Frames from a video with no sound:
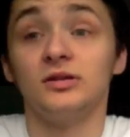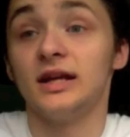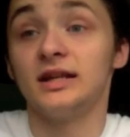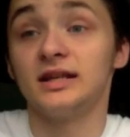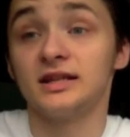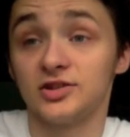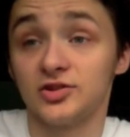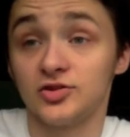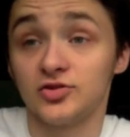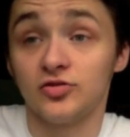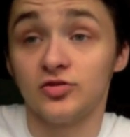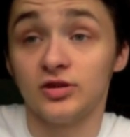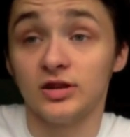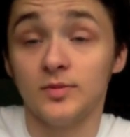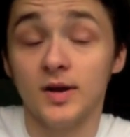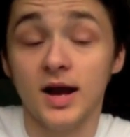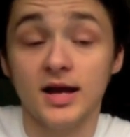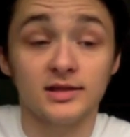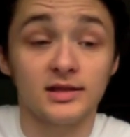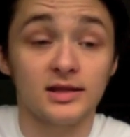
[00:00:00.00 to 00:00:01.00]
it doesn't truly
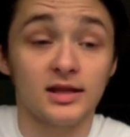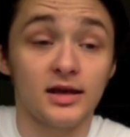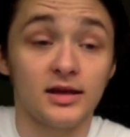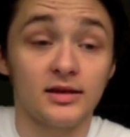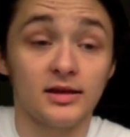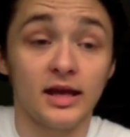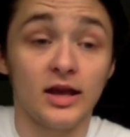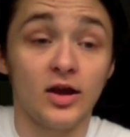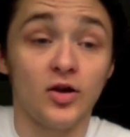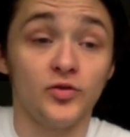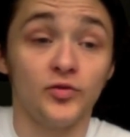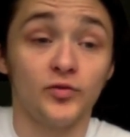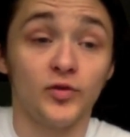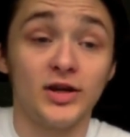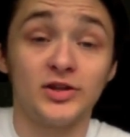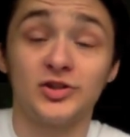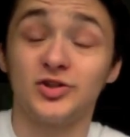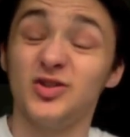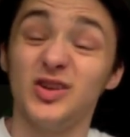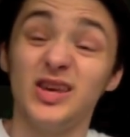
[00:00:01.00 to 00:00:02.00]
matter that they own the rights